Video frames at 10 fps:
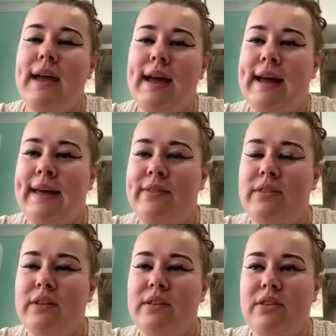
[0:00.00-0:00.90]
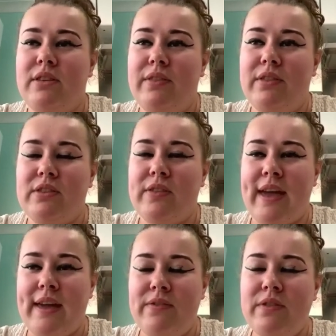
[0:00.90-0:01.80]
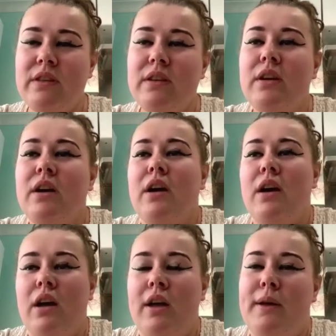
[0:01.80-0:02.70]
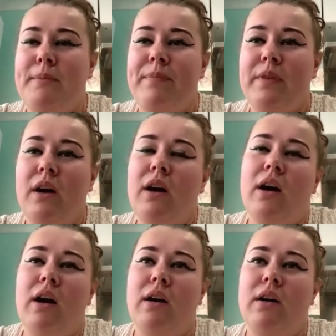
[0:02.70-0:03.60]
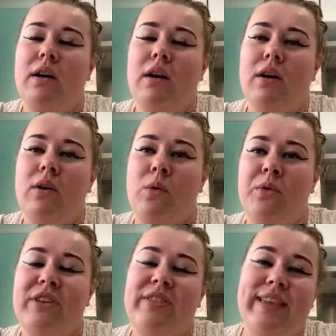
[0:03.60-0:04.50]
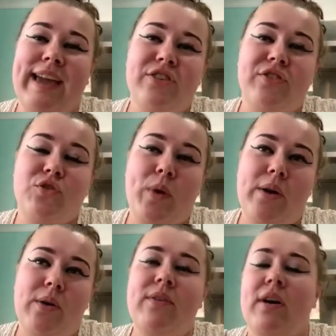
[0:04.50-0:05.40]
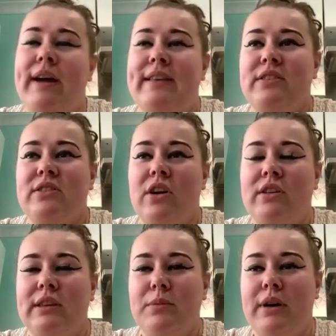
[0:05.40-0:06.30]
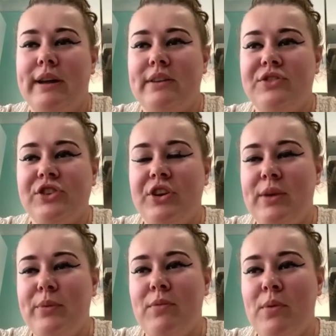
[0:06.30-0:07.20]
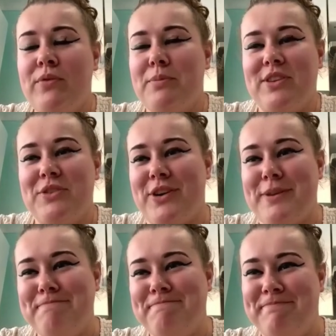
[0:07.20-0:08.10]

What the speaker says: And since then, um, or since the age of 12, I'd started my journey with Wolfram syndrome.